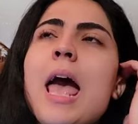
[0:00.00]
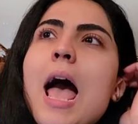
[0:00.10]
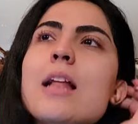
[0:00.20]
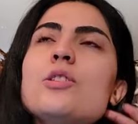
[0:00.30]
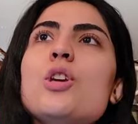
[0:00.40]

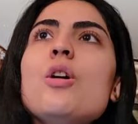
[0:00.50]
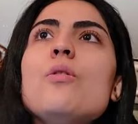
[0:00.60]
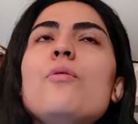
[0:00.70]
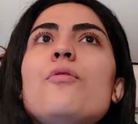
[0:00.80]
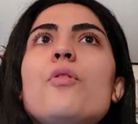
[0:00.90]
And
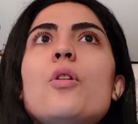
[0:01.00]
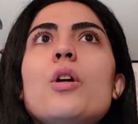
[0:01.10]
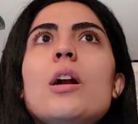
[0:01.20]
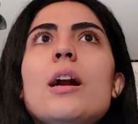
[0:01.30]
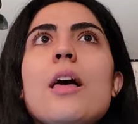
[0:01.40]
so
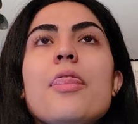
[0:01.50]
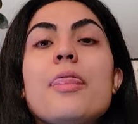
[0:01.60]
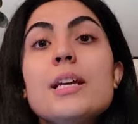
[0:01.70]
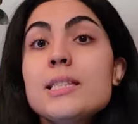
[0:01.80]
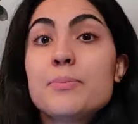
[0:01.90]
for
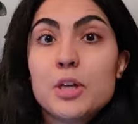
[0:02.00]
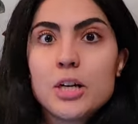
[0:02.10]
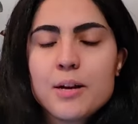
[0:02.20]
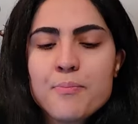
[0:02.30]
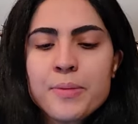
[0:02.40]
this
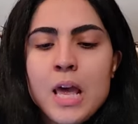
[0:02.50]
book,